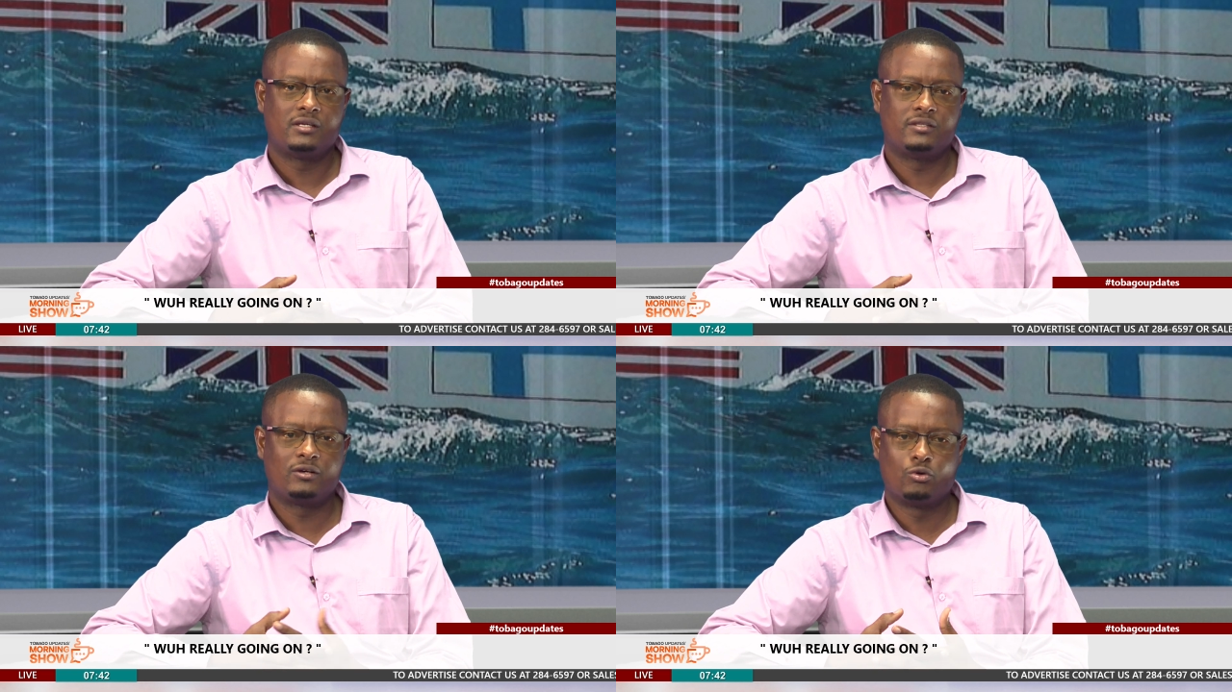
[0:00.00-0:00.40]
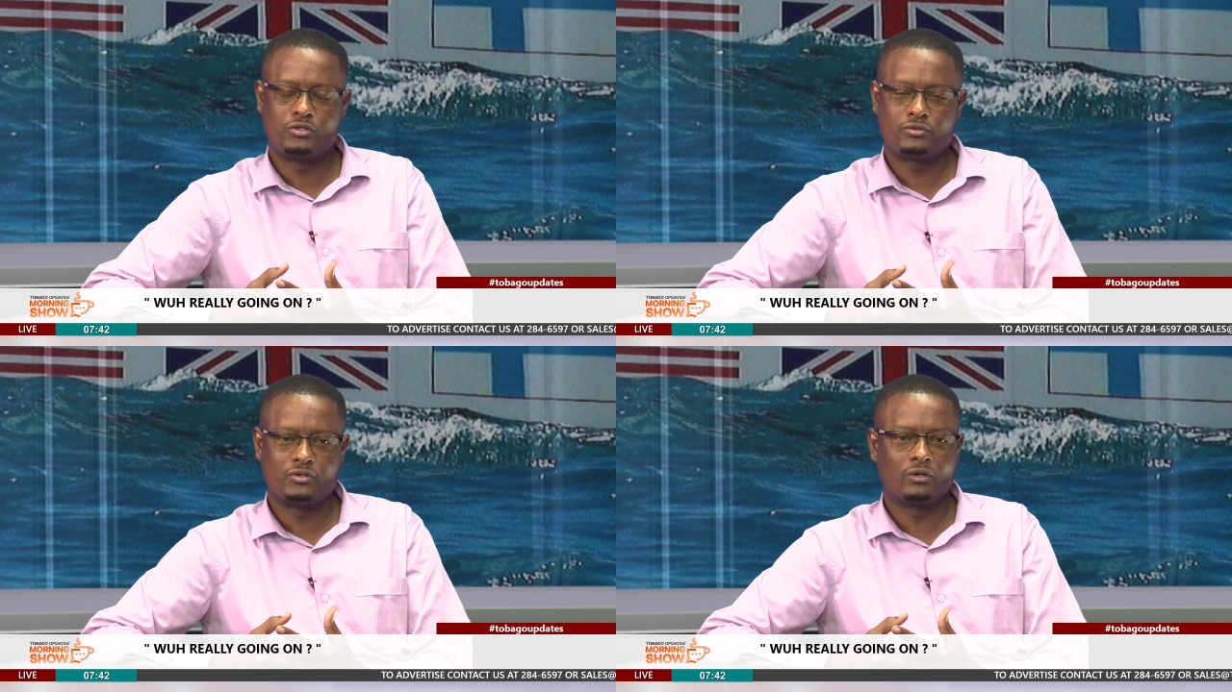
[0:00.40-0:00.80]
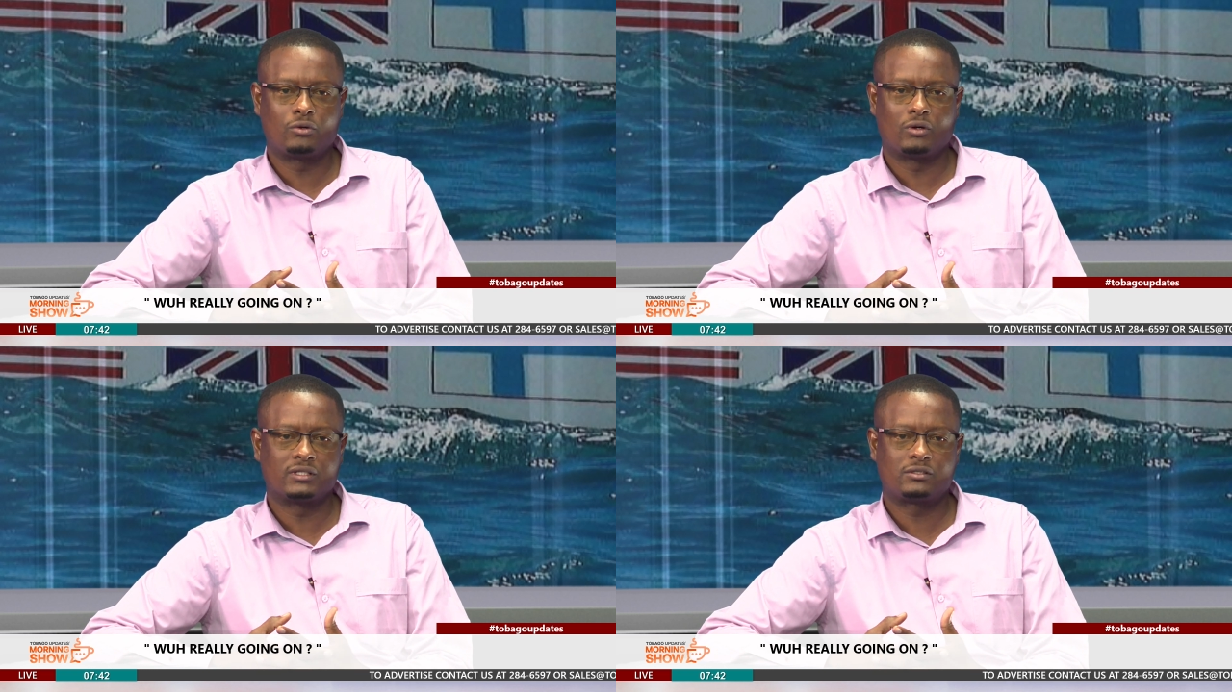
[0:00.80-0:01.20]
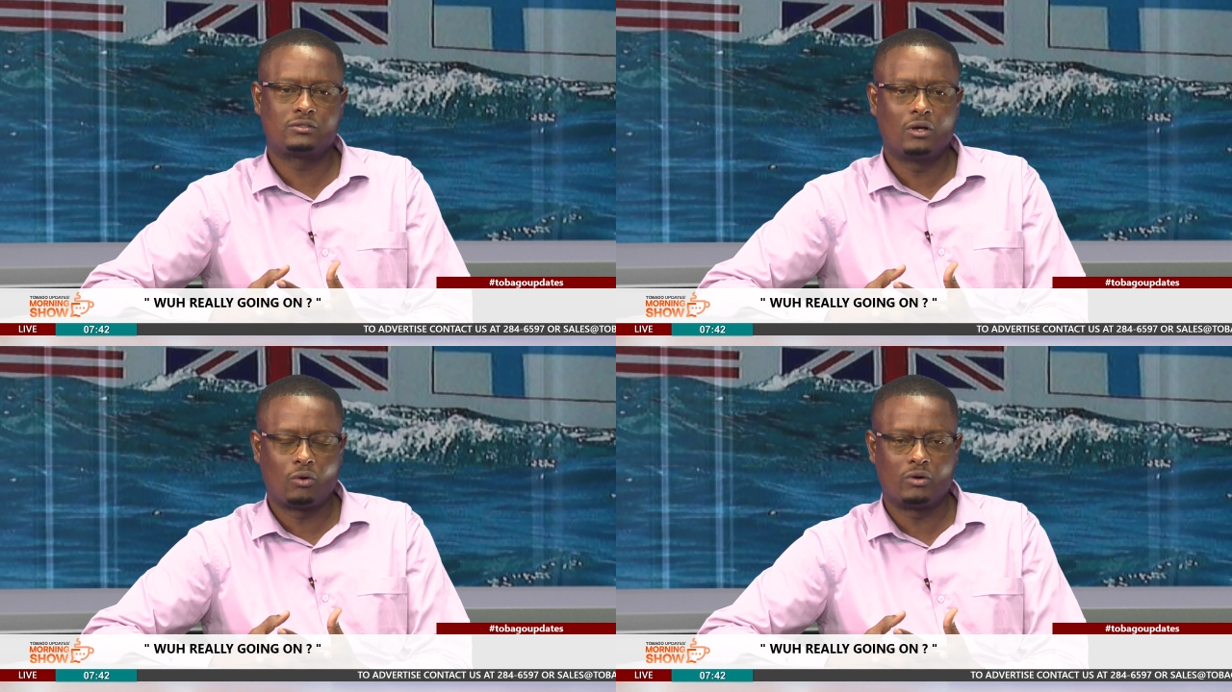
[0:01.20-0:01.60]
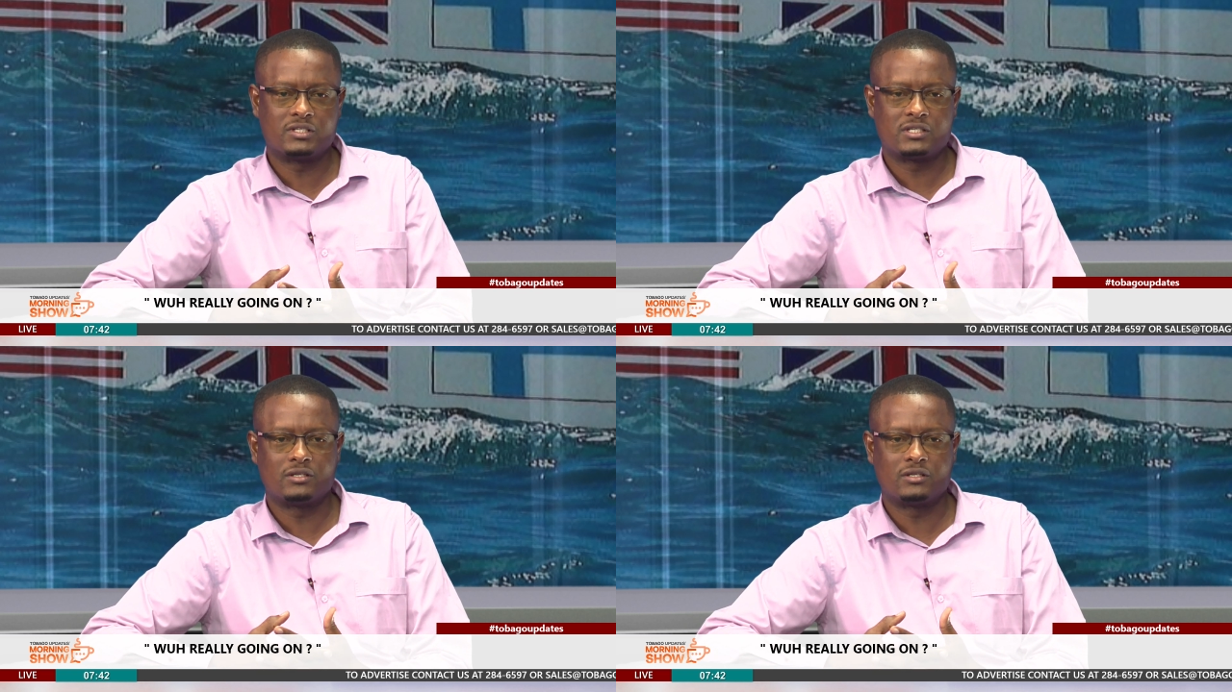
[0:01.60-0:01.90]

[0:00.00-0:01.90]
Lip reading: they go through the courts,